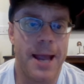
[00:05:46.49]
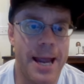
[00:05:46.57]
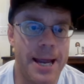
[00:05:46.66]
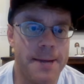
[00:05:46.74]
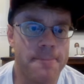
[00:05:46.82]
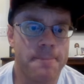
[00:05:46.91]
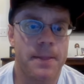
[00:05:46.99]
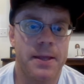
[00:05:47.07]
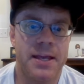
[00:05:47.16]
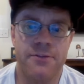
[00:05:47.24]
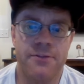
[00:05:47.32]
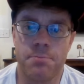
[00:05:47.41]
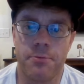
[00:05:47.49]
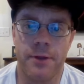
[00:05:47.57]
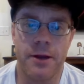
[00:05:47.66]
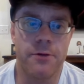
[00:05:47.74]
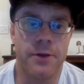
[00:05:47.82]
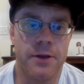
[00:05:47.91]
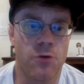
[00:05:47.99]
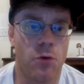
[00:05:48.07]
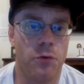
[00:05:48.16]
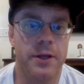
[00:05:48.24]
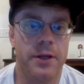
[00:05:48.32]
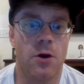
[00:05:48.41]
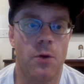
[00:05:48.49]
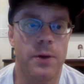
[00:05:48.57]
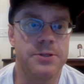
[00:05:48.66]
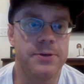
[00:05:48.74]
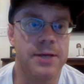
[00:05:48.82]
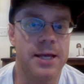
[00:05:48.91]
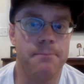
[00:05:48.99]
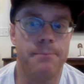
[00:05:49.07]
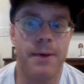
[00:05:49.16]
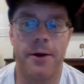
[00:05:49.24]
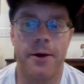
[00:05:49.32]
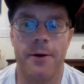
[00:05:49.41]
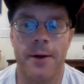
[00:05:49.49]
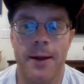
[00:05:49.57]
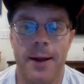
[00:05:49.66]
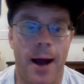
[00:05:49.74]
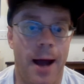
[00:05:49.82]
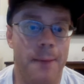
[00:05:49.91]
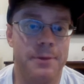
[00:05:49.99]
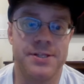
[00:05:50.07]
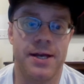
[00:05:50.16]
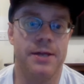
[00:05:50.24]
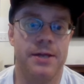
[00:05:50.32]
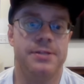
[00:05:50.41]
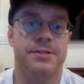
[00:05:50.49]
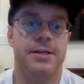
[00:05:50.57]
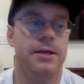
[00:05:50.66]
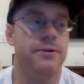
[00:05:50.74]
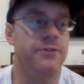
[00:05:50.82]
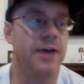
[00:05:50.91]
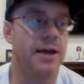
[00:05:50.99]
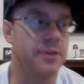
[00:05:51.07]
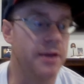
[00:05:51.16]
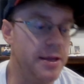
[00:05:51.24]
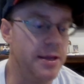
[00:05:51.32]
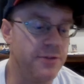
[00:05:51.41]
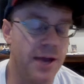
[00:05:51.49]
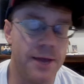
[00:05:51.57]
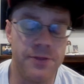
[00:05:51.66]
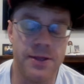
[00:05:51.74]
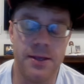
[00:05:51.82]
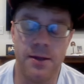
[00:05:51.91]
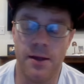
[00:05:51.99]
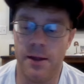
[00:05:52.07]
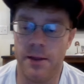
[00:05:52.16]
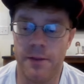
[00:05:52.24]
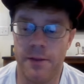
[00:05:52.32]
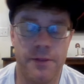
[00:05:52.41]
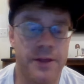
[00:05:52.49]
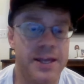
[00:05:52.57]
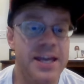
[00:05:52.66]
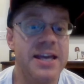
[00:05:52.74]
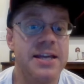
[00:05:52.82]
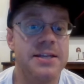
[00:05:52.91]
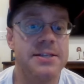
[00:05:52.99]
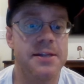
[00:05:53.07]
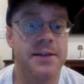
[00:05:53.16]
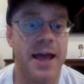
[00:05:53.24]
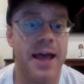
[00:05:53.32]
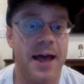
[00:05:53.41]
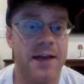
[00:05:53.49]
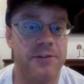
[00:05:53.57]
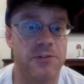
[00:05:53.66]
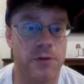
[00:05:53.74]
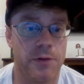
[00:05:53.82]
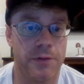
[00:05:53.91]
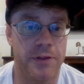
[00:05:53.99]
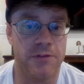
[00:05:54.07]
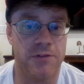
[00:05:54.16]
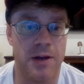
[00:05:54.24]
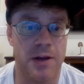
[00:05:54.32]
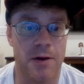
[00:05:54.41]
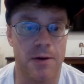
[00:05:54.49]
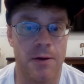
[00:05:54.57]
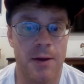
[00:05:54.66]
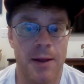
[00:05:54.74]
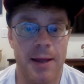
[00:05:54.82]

And he's a player that is only going to get better. I'm excited to see. He's got the keys to the castle this year,